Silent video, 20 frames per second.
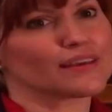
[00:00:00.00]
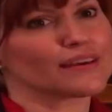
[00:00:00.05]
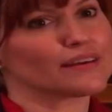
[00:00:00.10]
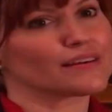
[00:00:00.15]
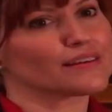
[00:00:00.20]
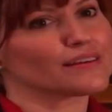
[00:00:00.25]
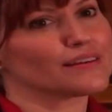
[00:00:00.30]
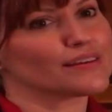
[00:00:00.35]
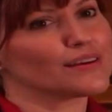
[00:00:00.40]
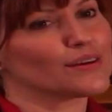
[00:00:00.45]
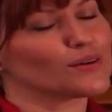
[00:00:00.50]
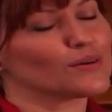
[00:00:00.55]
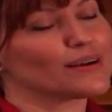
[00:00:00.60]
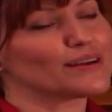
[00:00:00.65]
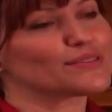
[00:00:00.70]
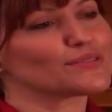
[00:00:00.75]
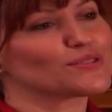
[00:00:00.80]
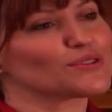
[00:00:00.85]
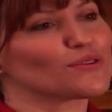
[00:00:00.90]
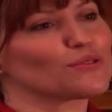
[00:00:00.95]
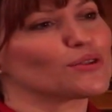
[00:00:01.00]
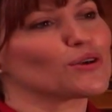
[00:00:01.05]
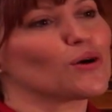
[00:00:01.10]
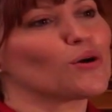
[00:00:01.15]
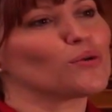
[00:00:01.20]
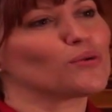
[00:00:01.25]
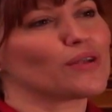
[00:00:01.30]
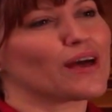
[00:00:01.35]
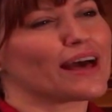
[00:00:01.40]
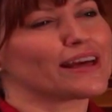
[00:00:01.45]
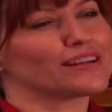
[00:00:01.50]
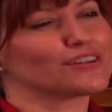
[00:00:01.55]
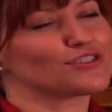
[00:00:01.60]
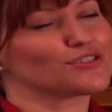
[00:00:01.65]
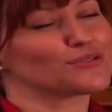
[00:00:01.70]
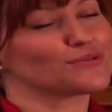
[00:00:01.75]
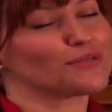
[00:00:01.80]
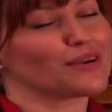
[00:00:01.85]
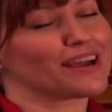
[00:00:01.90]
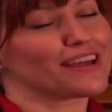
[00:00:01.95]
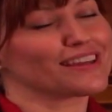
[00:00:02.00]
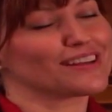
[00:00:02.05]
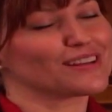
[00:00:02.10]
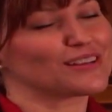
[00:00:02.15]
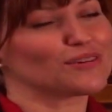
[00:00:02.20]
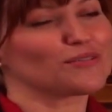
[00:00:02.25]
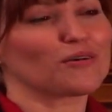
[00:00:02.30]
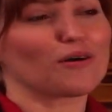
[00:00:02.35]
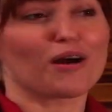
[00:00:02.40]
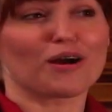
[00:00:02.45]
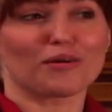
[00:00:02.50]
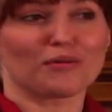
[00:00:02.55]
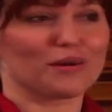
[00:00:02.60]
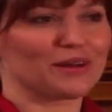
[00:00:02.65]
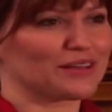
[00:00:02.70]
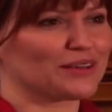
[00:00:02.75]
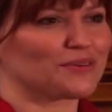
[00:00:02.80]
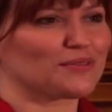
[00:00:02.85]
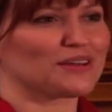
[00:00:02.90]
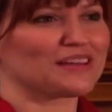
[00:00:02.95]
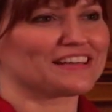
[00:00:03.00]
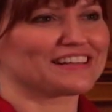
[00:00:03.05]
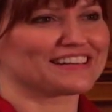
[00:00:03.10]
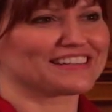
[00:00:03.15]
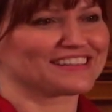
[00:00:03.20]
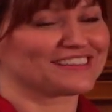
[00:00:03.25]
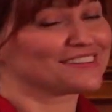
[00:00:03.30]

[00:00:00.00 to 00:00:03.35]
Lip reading: Yeah. Oh, so the old adage is right. You are what you eat.